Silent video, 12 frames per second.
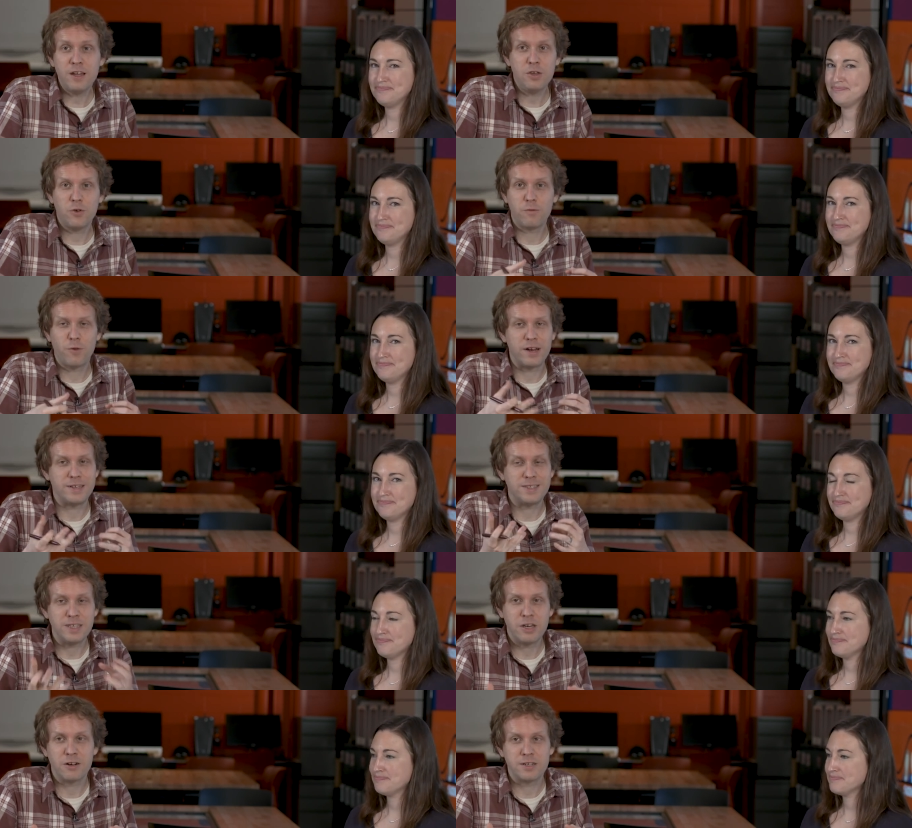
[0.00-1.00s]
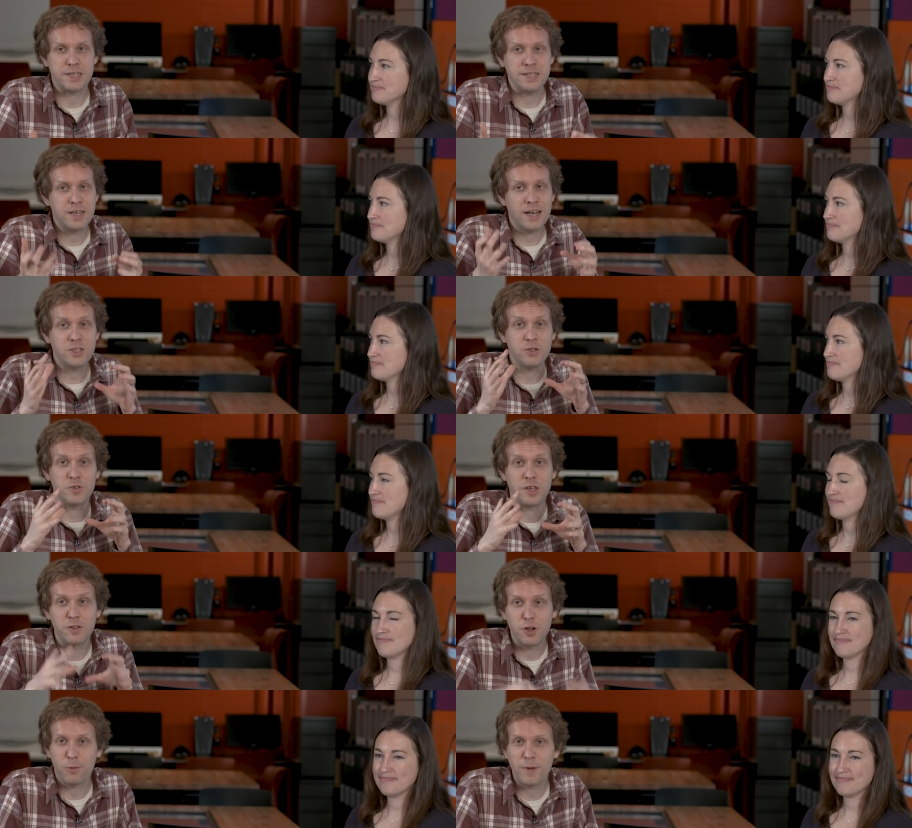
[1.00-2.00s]
Speaker 1: you can run a Z or T test
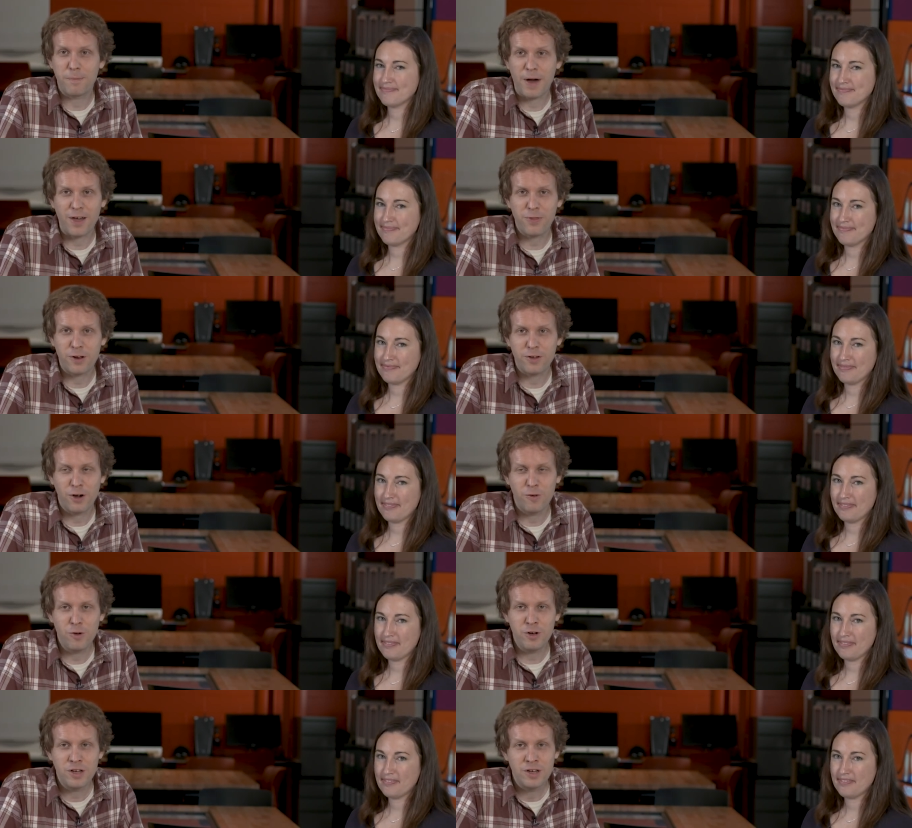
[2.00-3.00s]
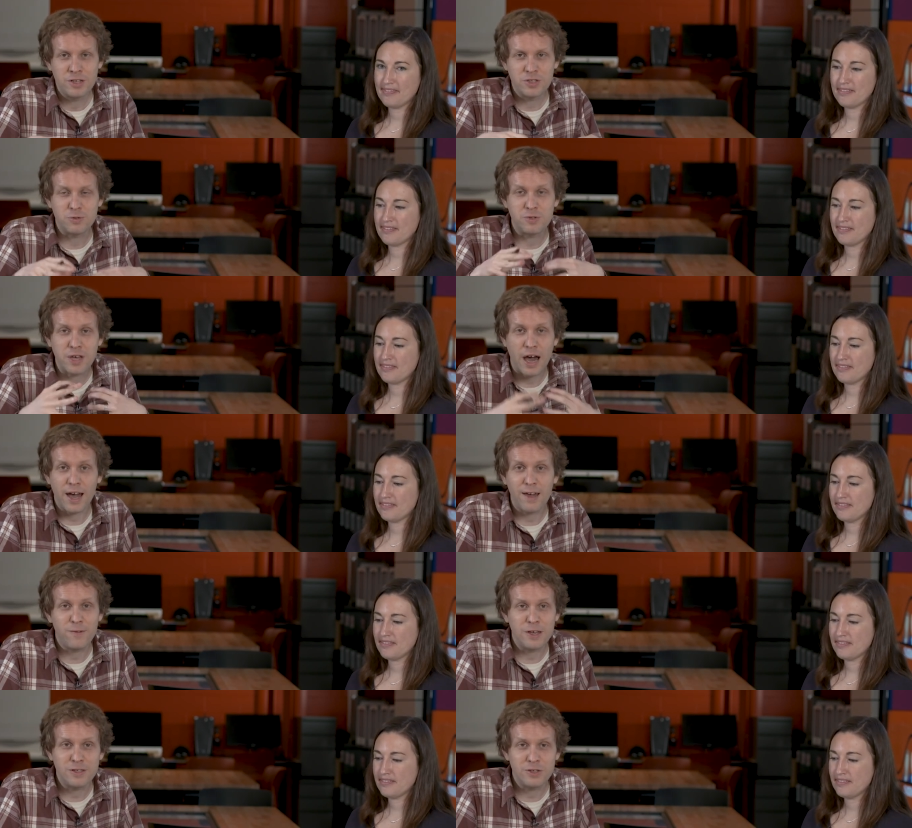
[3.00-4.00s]
using a little bit of Python code to
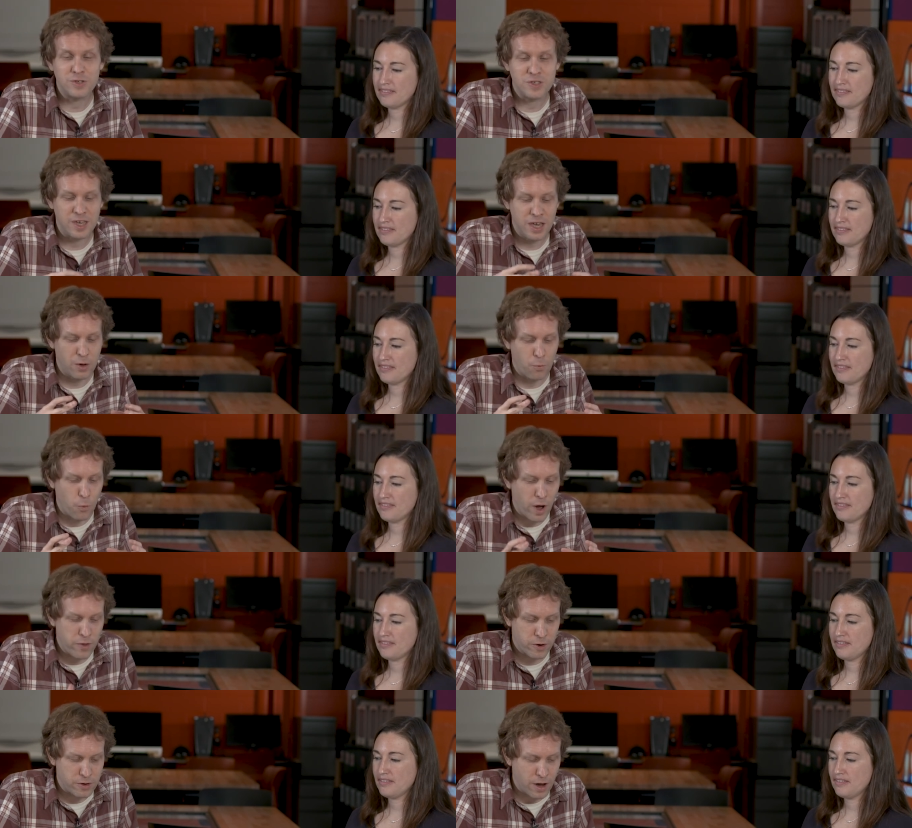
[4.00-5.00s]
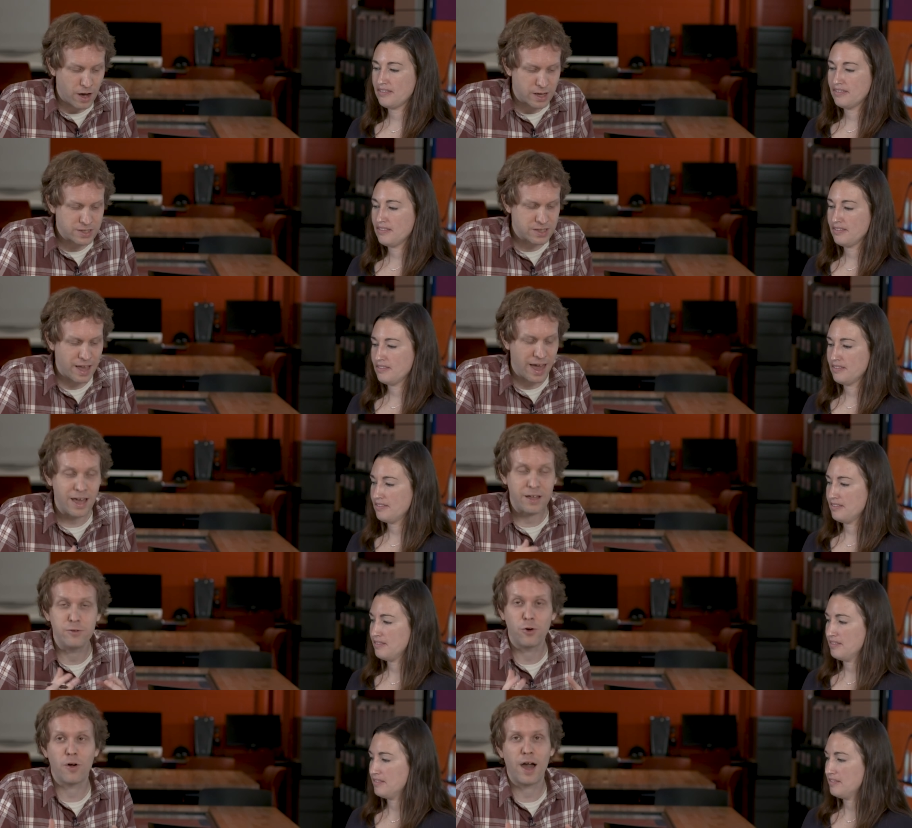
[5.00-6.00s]
dive into seeing whether or not
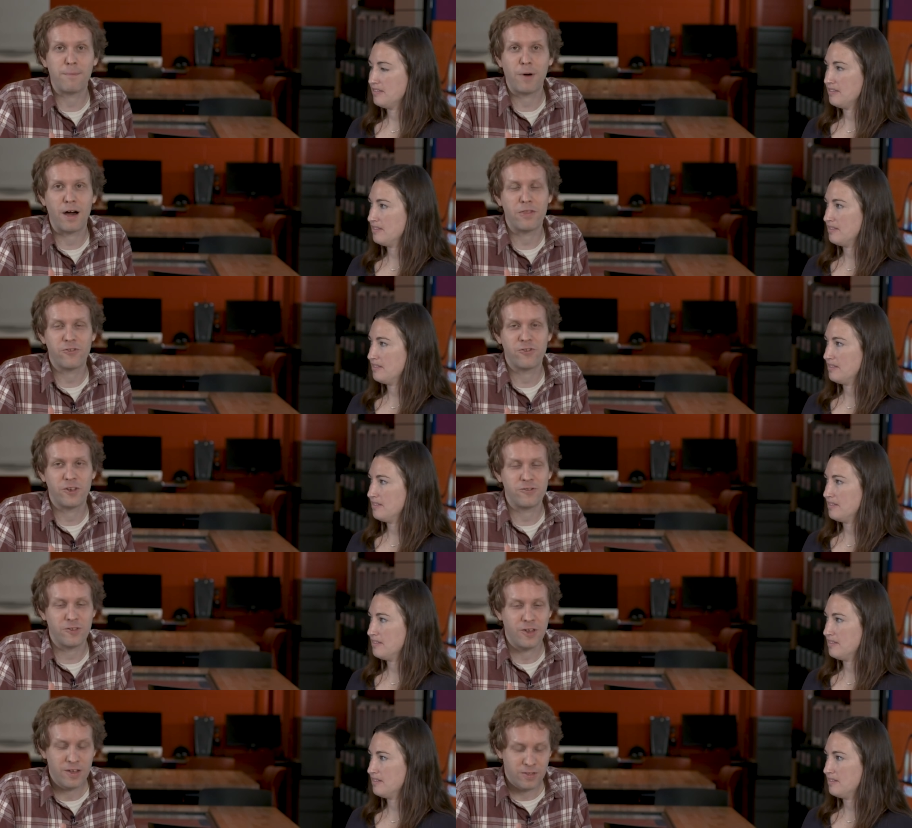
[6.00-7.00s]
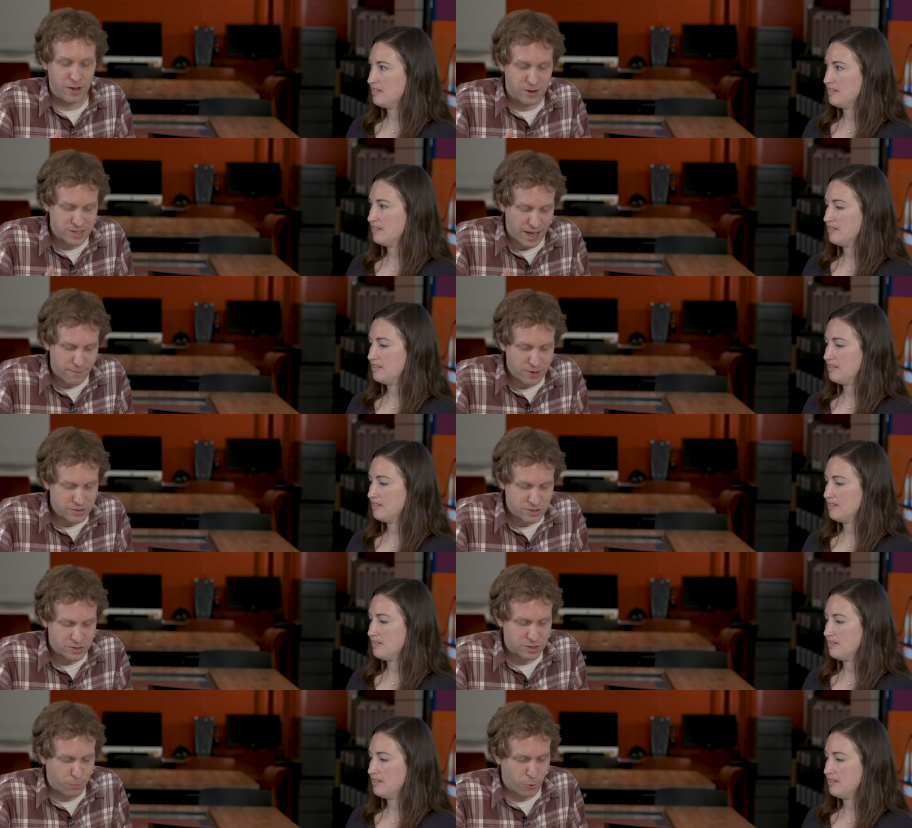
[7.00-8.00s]
a null hypothesis there's
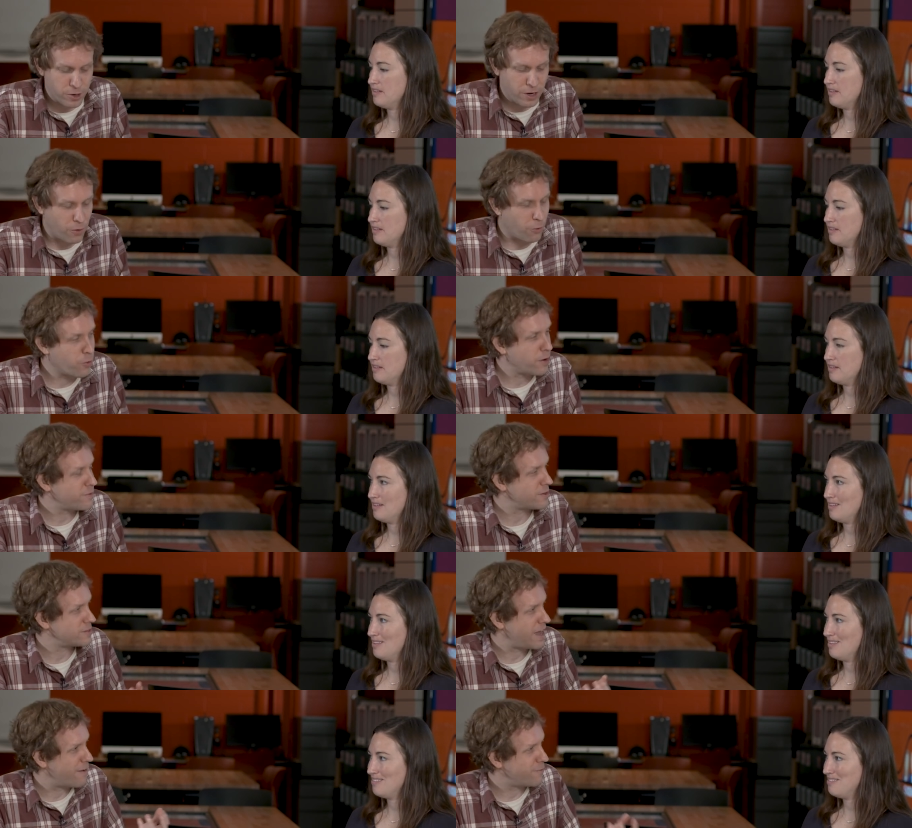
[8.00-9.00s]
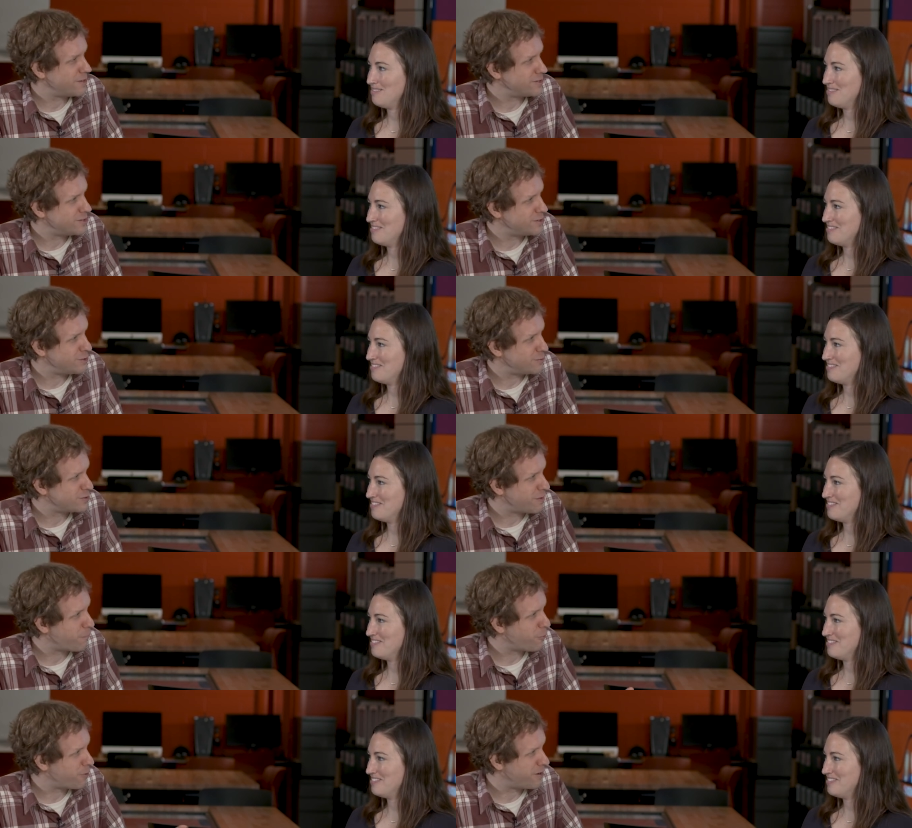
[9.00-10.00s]
evidence to support it or if there's evidence to
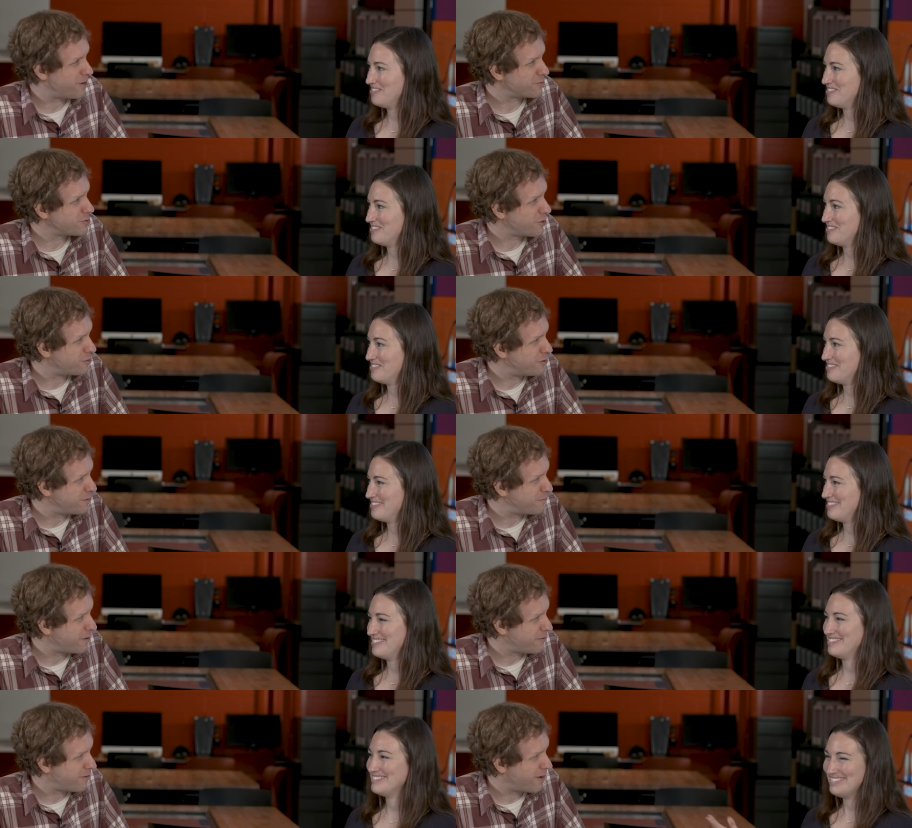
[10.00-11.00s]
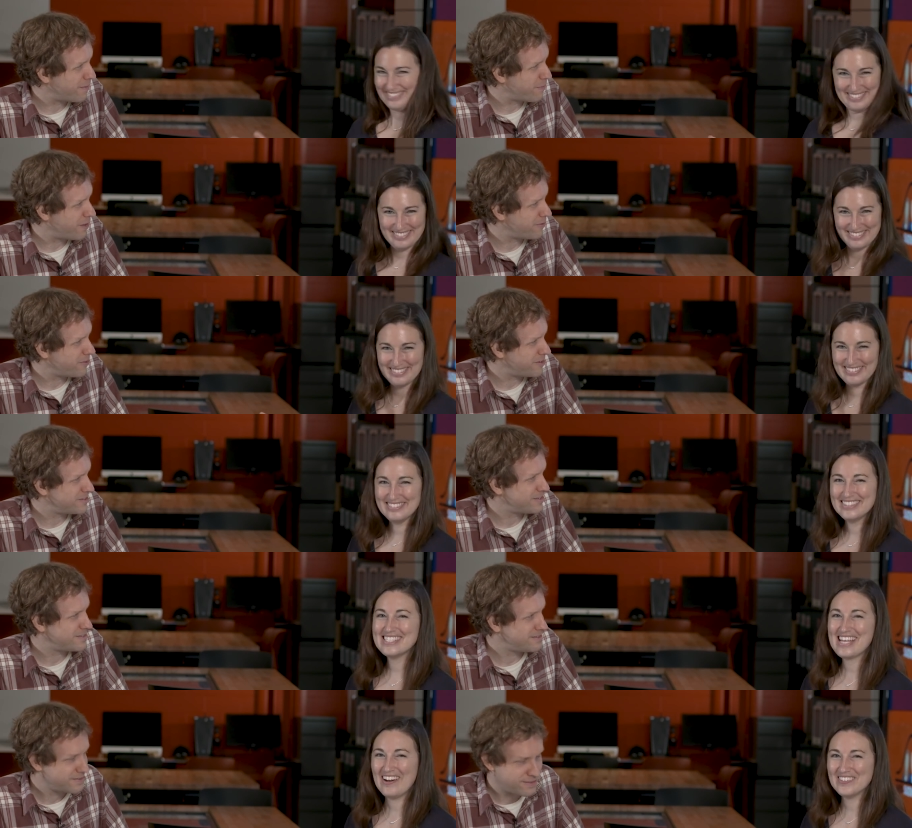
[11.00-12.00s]
support an alternative
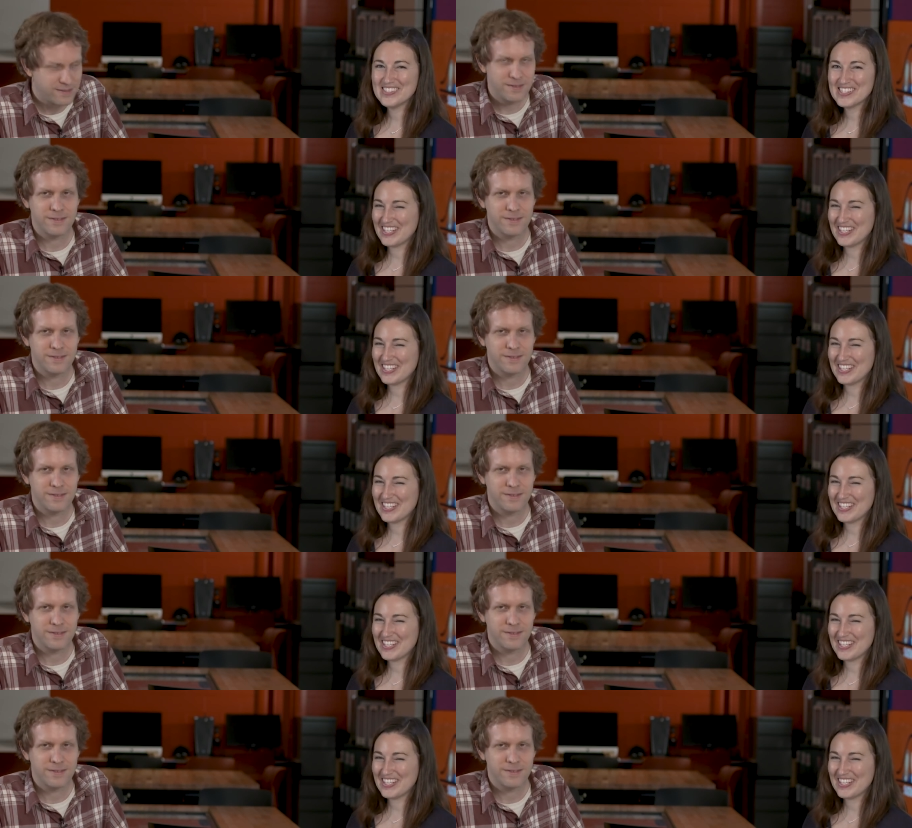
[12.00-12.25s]
hypothesis.
Speaker 2: Sounds